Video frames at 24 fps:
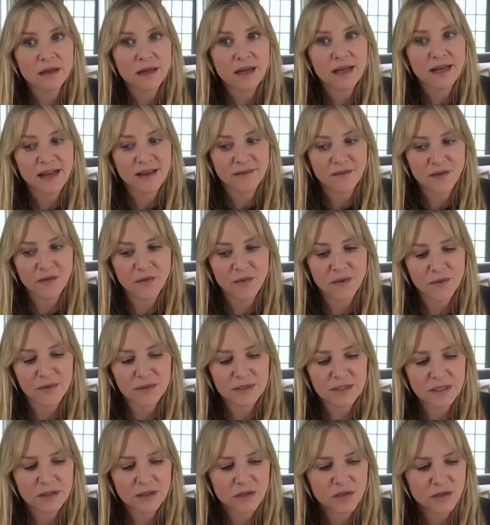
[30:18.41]
and have a front row
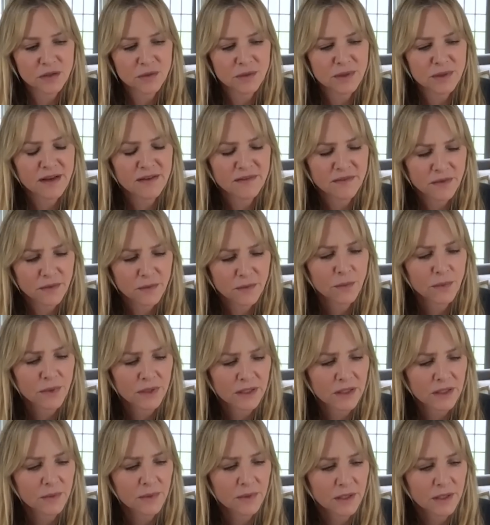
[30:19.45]
seat to, and I feel really,